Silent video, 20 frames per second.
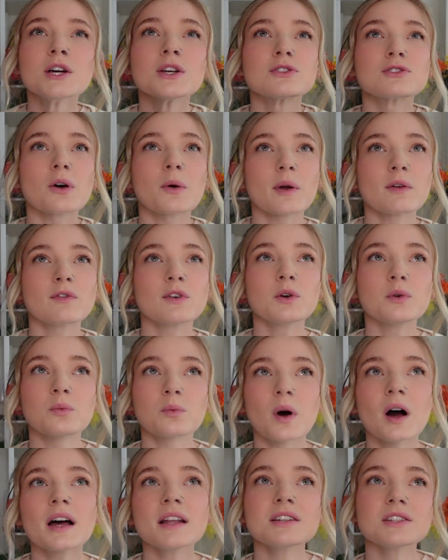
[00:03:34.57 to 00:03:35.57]
So if you
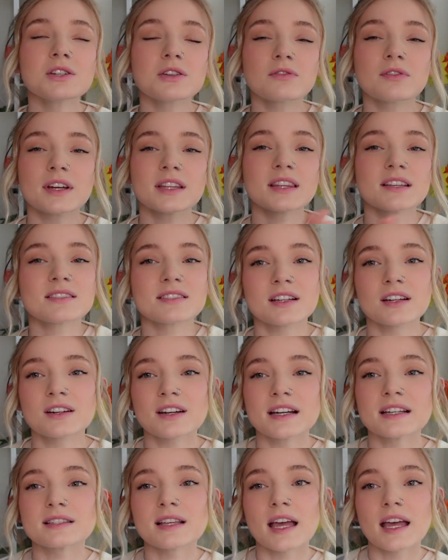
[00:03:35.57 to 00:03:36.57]
want to read the
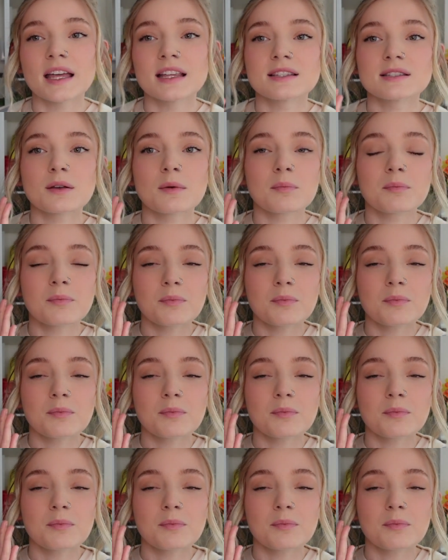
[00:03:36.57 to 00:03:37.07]
series, it's